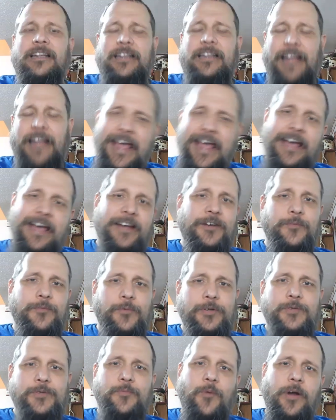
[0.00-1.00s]
land
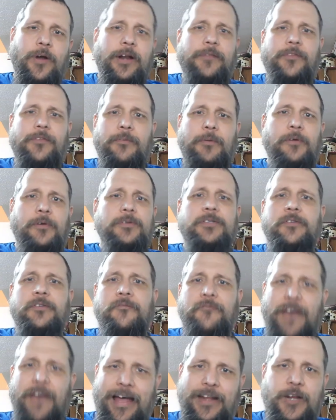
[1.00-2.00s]
was one of the most
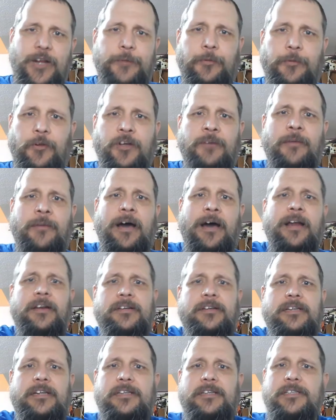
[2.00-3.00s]
valuable
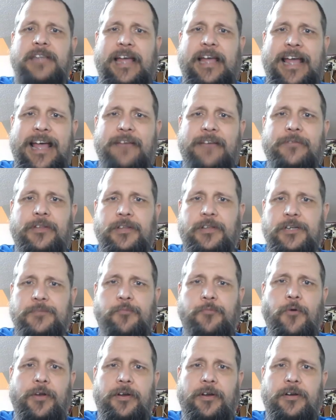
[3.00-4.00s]
commodities to have at
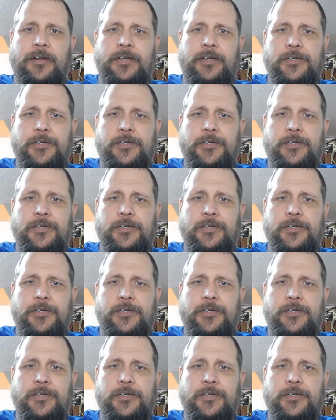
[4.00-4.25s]
this point in